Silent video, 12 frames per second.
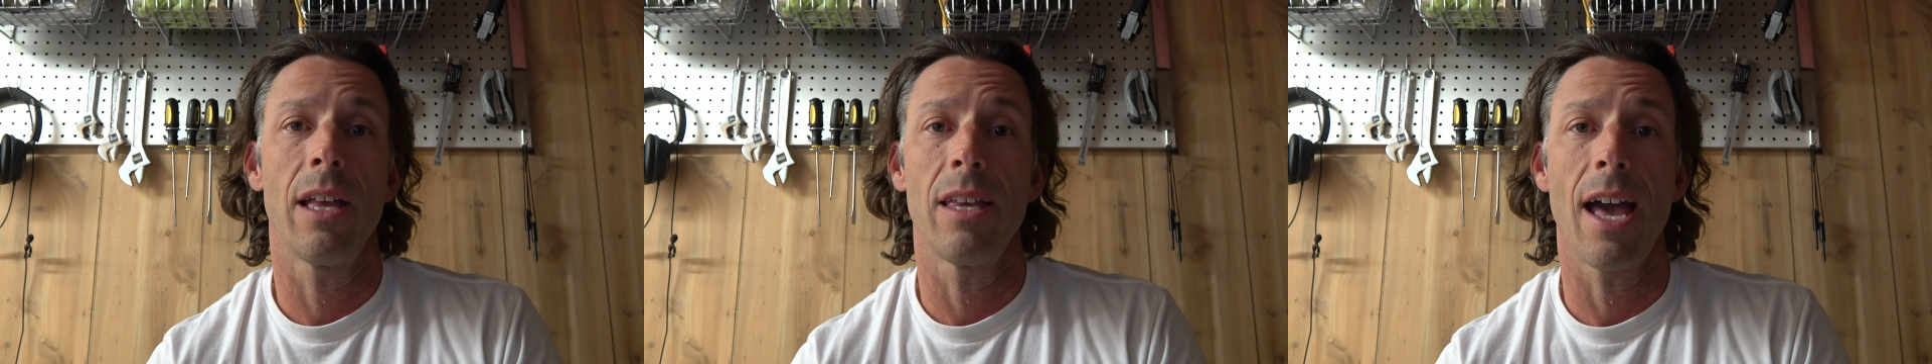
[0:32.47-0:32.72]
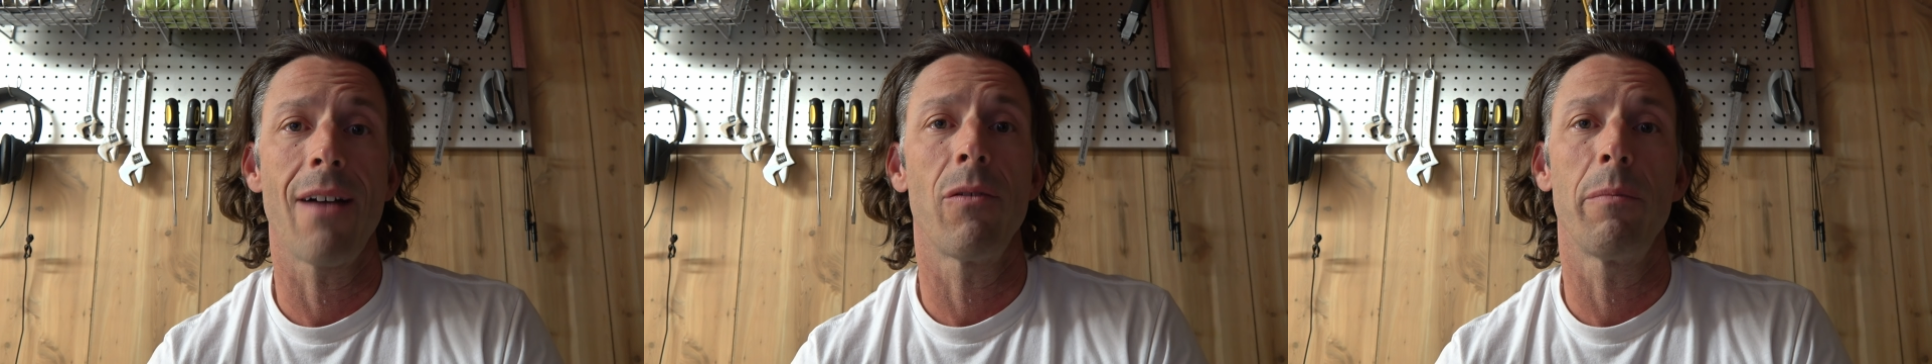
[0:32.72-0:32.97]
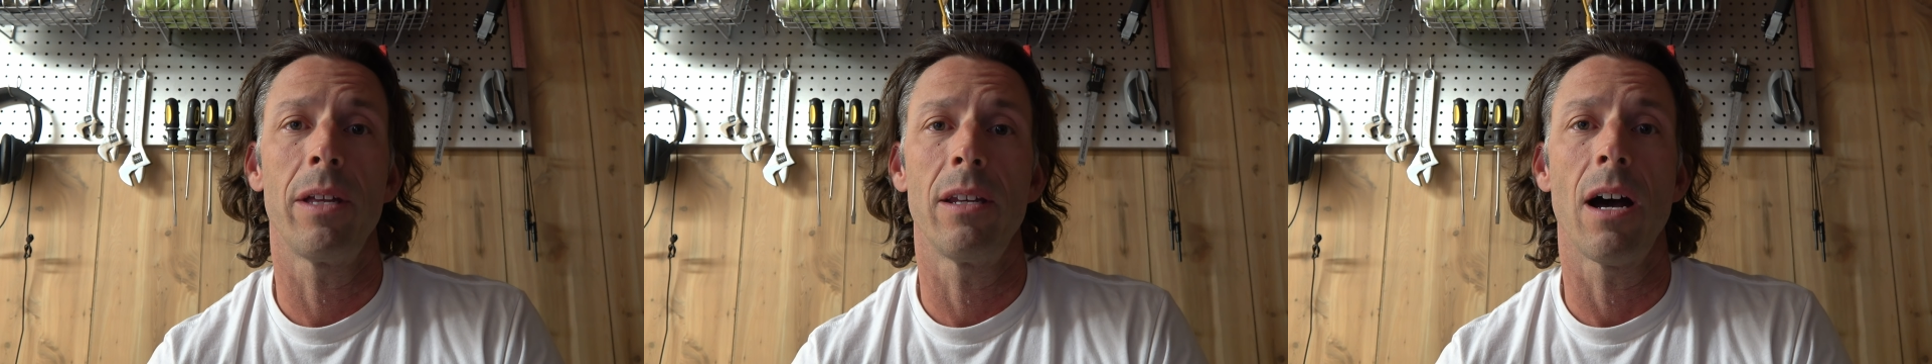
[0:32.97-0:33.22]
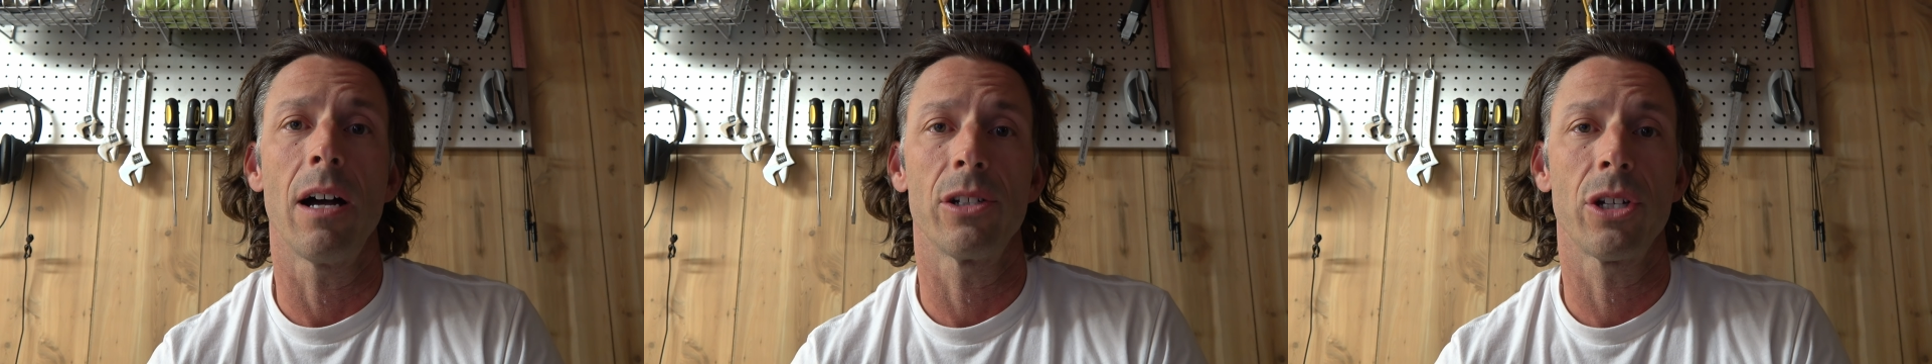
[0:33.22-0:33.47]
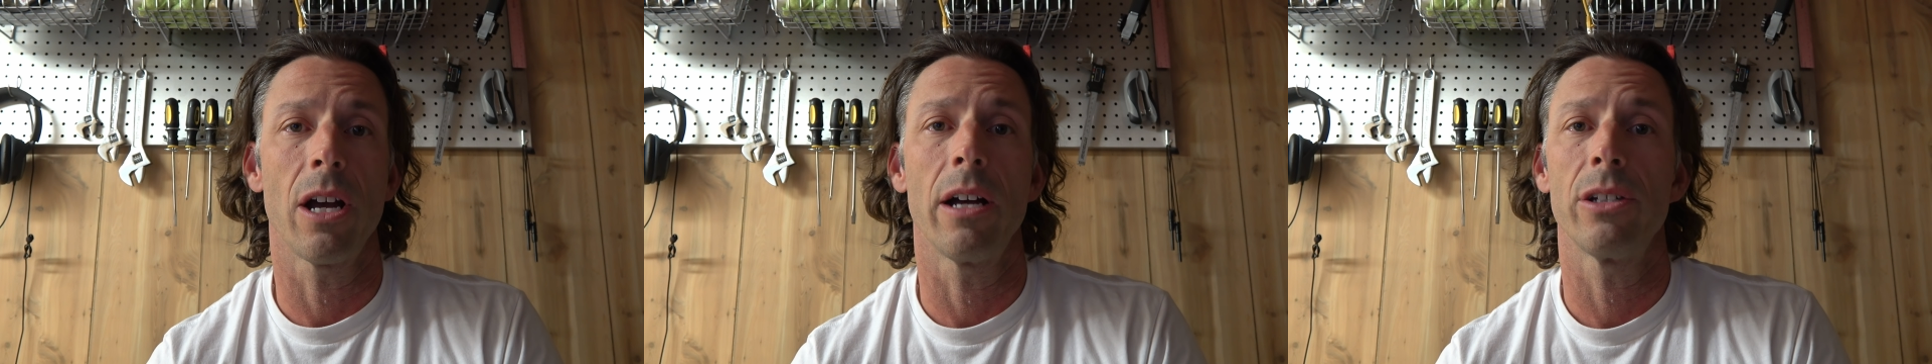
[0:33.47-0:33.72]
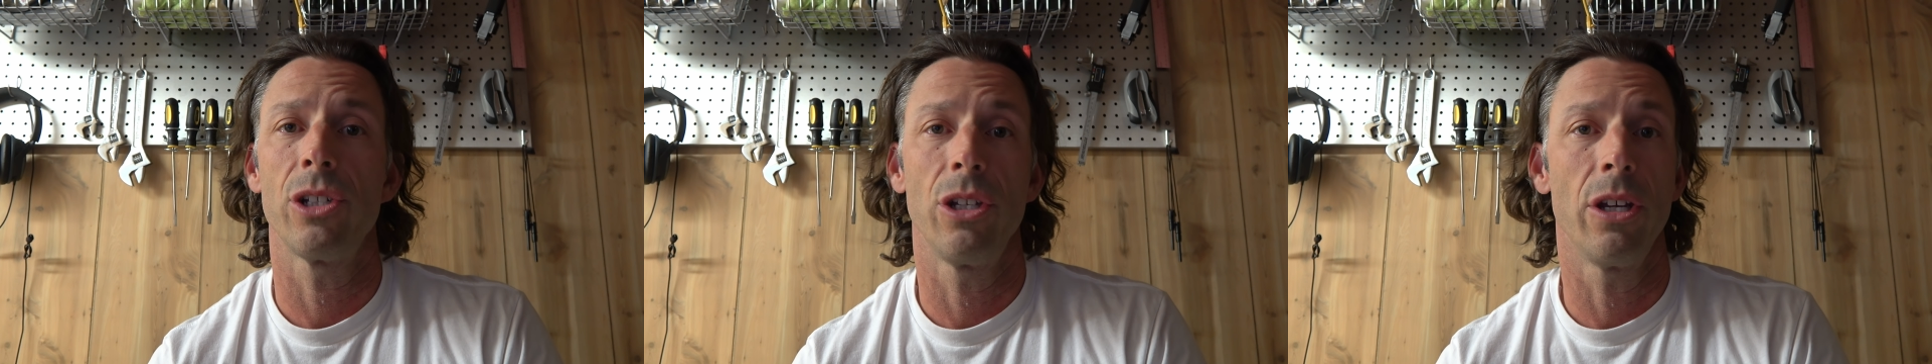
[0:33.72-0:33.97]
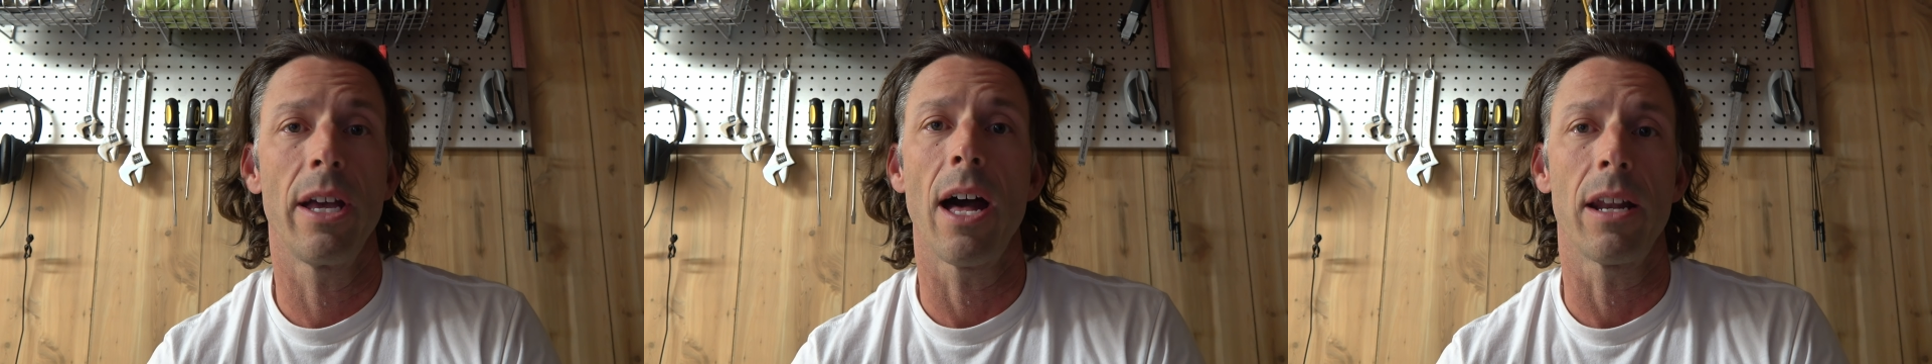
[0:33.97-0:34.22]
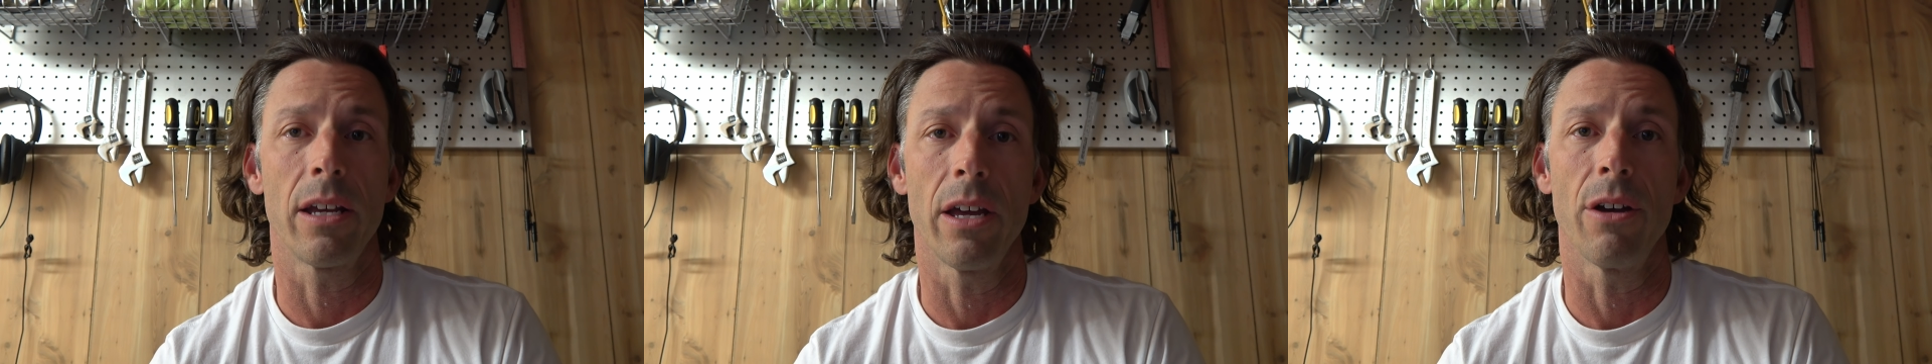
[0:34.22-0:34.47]
and you haven't been to Oshkosh, you
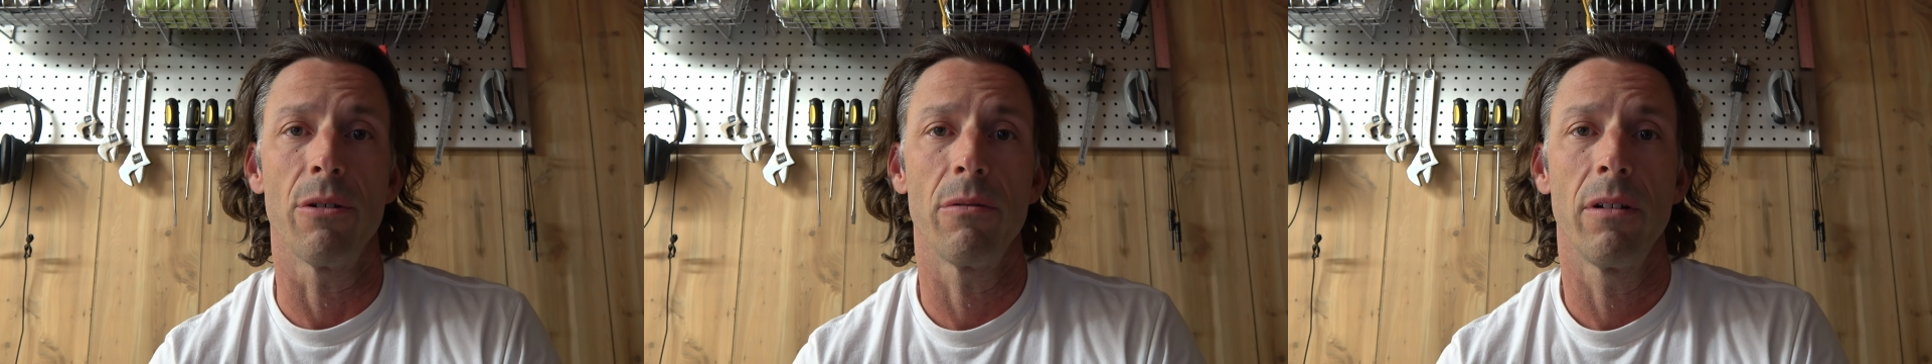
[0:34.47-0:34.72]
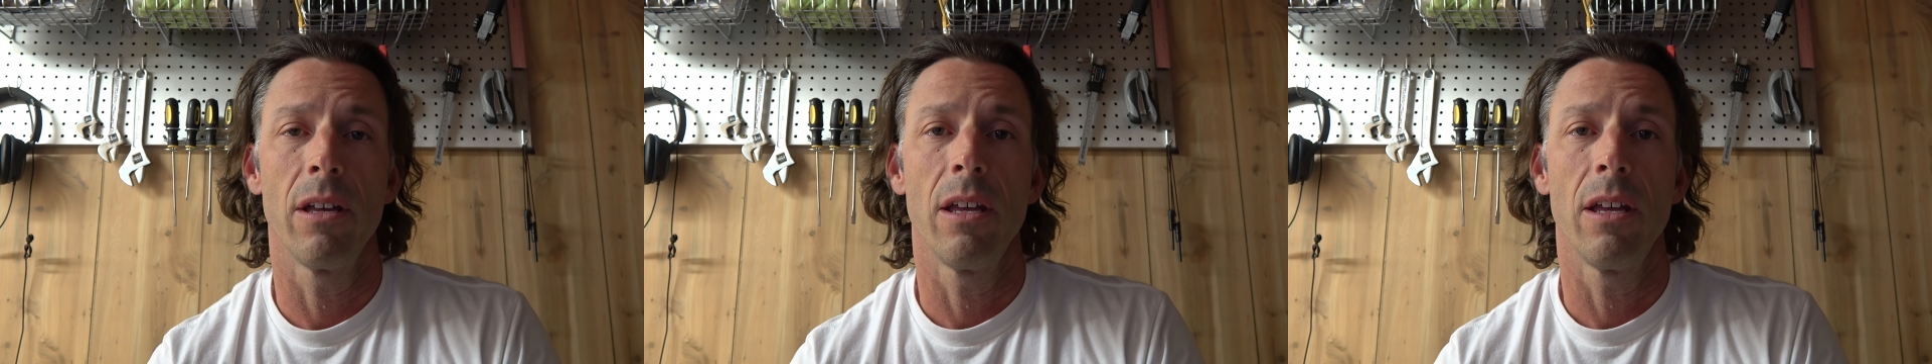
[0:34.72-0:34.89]
got to go.